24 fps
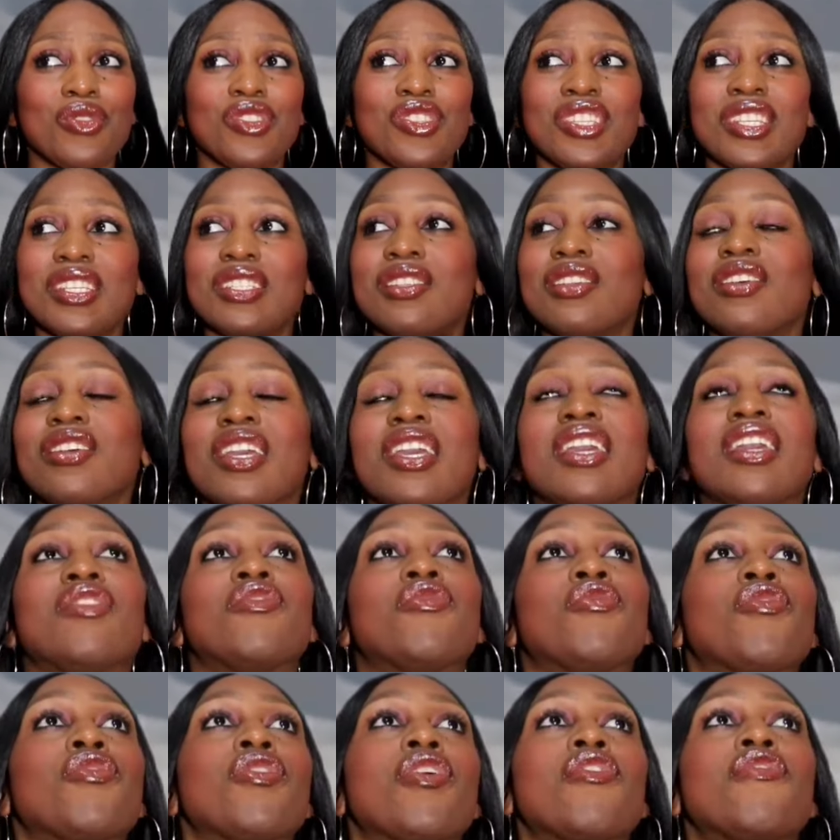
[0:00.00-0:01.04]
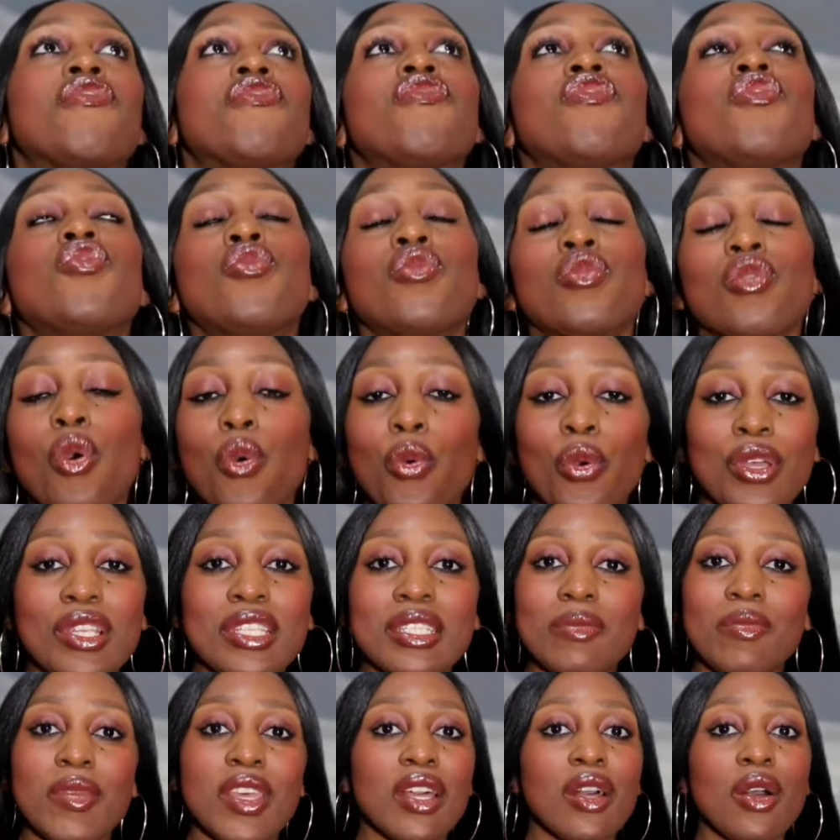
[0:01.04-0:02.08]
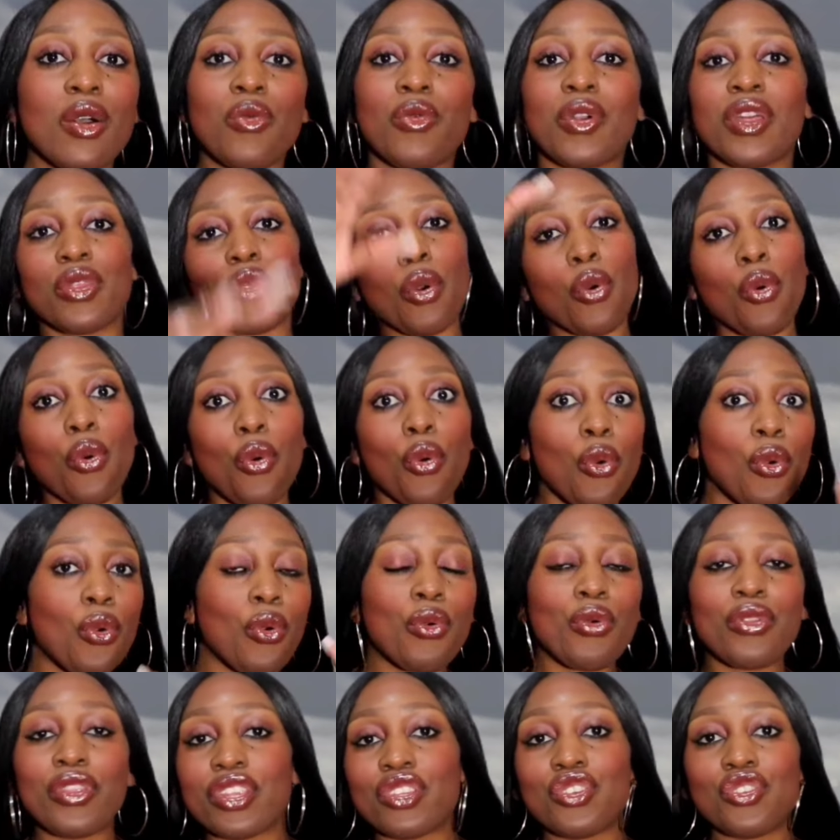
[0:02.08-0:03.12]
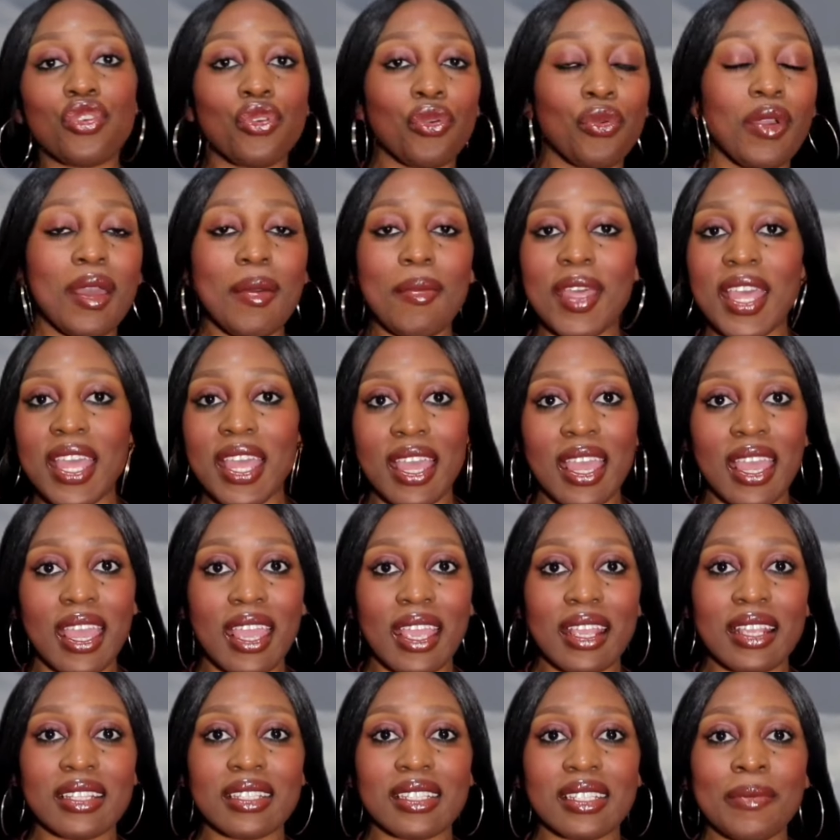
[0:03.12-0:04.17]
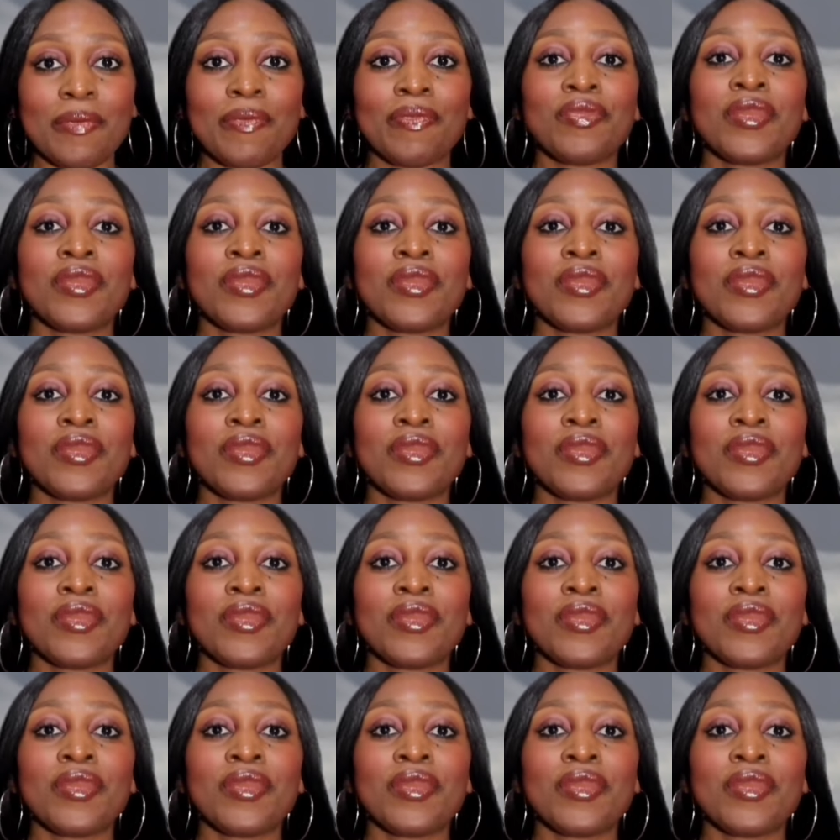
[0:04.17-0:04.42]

She's looking for a full course meal with all the trimmings,